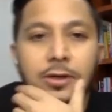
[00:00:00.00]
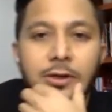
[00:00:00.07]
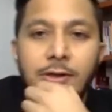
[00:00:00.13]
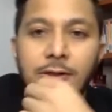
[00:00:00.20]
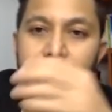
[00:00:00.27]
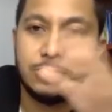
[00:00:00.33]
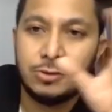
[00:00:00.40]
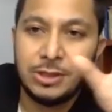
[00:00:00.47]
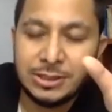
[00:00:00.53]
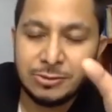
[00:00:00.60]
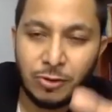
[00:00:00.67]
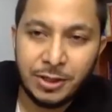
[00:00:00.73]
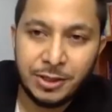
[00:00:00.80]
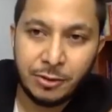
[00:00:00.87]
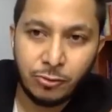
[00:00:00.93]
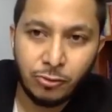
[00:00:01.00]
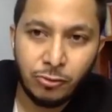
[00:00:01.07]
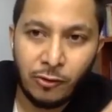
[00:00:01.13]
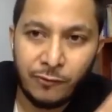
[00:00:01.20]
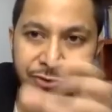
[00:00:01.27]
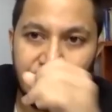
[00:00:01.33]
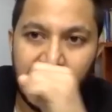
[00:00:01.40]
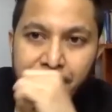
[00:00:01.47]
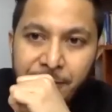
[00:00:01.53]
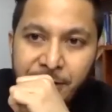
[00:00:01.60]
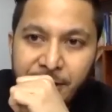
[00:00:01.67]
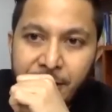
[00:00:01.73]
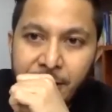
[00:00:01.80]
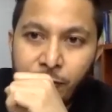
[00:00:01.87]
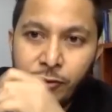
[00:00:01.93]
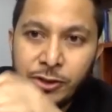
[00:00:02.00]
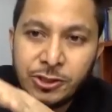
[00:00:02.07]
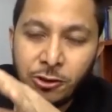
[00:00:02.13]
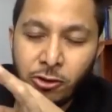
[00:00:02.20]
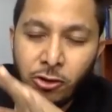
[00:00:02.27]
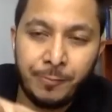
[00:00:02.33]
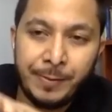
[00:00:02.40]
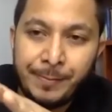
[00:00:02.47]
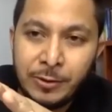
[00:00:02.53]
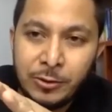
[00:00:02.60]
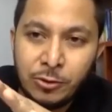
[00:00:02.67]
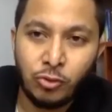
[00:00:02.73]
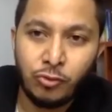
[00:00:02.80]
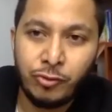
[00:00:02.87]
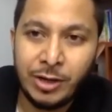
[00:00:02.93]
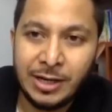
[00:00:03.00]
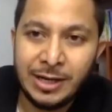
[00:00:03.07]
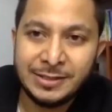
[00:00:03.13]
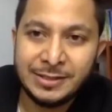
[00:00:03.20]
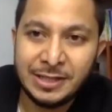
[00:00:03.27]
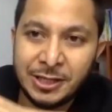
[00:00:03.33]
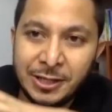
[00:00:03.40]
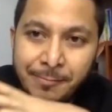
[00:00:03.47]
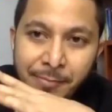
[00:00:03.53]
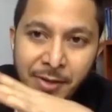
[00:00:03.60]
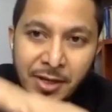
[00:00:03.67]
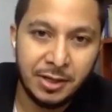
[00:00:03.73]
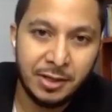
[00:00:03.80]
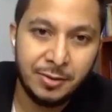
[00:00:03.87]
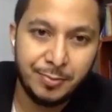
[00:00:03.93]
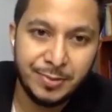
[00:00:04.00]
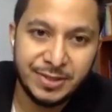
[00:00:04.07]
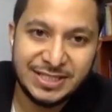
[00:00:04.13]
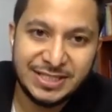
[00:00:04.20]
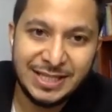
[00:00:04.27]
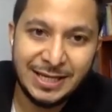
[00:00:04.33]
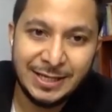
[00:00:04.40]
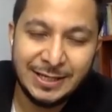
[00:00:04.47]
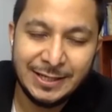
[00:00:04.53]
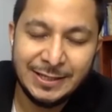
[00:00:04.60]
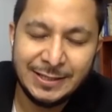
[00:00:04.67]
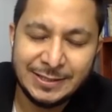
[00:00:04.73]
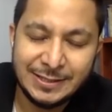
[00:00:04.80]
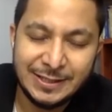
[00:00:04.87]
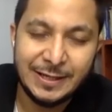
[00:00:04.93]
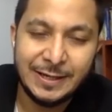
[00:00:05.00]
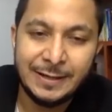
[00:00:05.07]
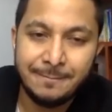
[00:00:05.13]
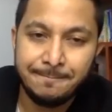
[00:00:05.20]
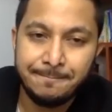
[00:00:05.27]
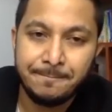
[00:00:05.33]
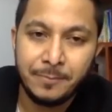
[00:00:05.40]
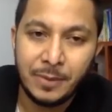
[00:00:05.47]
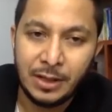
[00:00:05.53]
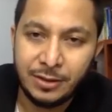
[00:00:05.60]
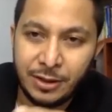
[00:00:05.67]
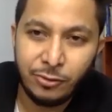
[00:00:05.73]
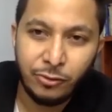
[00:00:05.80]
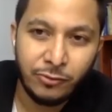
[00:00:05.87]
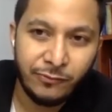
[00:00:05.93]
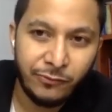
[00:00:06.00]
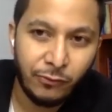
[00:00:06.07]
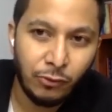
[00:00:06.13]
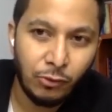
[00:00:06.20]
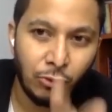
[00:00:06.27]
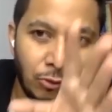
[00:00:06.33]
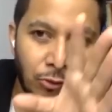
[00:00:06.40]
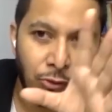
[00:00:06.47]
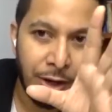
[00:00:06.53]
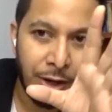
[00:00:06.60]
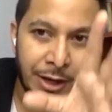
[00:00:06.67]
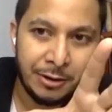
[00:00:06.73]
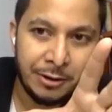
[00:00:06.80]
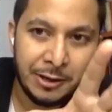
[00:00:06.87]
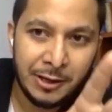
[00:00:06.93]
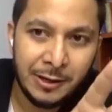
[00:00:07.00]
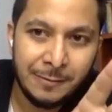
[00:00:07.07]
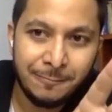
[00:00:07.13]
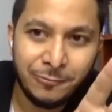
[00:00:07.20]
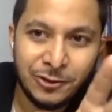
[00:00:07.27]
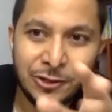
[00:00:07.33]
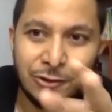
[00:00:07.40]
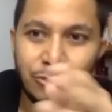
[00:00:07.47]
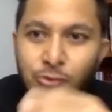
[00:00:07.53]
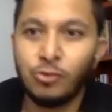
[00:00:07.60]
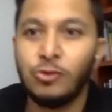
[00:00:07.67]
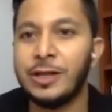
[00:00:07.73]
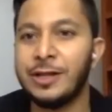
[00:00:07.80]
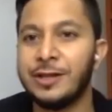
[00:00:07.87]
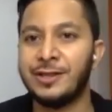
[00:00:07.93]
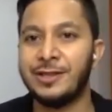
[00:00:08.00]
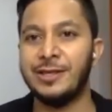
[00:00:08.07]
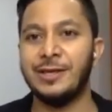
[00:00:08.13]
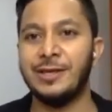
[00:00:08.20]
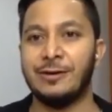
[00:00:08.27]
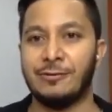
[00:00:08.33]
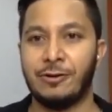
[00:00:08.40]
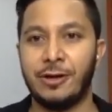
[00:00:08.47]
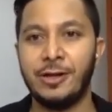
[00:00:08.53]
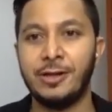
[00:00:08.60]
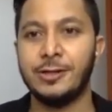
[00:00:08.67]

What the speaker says: so that's why the rule of thumb here, which a lot of people don't realize and they make this mistake here, is that they don't follow area punya rule and tier, right?